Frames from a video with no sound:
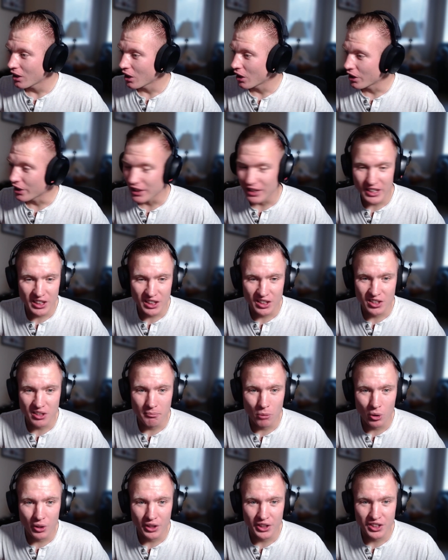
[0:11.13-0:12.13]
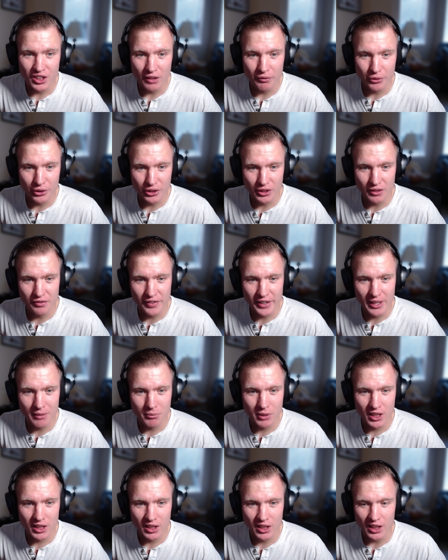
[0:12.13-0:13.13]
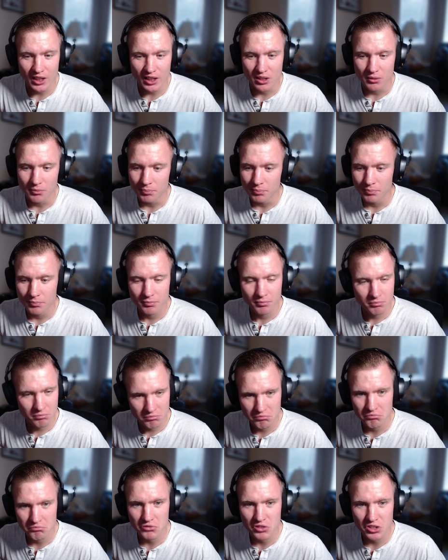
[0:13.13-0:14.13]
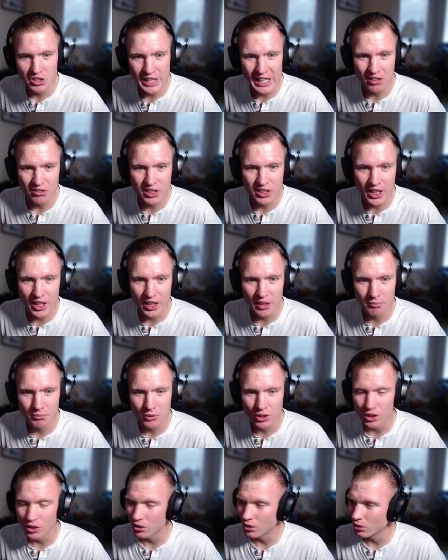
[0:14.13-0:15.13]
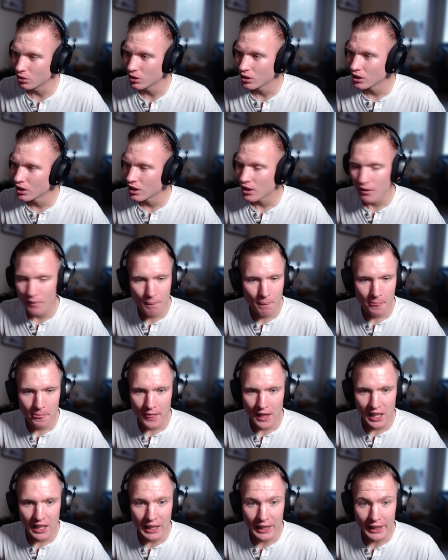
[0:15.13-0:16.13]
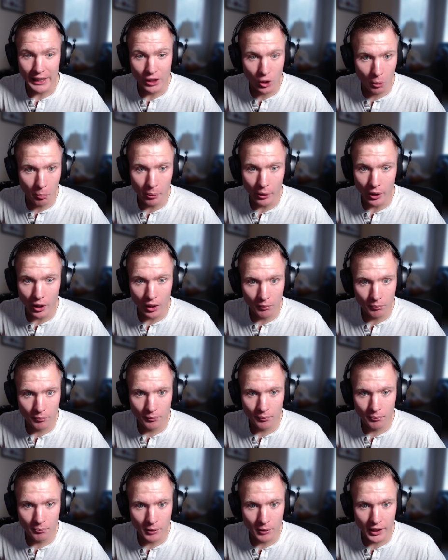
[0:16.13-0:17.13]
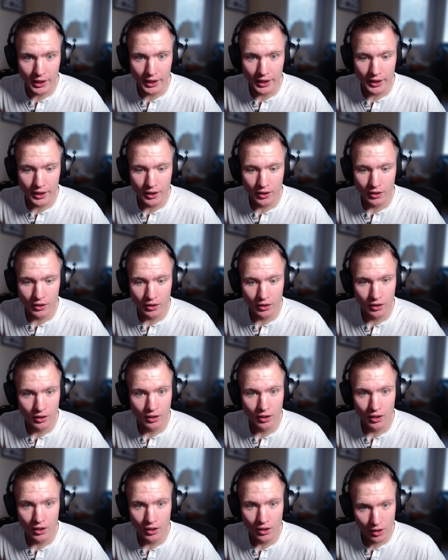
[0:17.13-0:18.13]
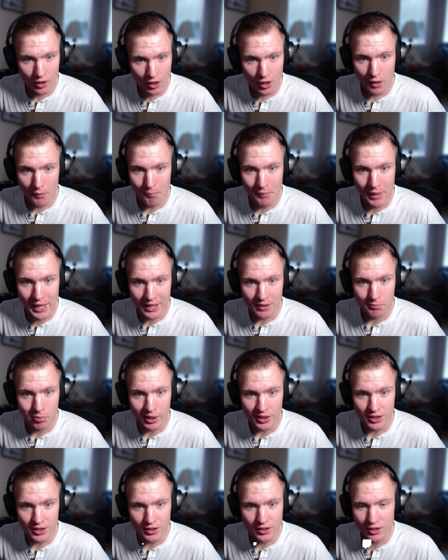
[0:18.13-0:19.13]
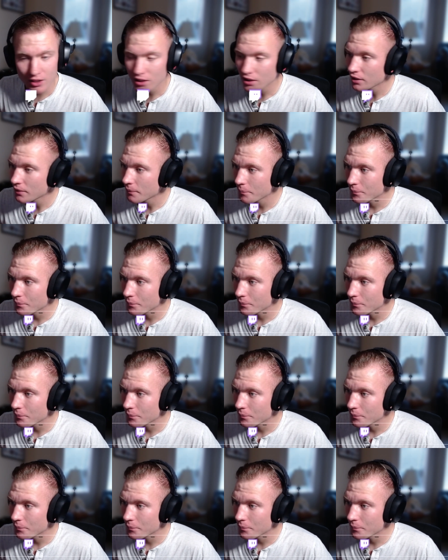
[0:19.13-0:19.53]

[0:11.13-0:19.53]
Already did some morning stuff with the family, got some downtime, so I can open up my Madden presents,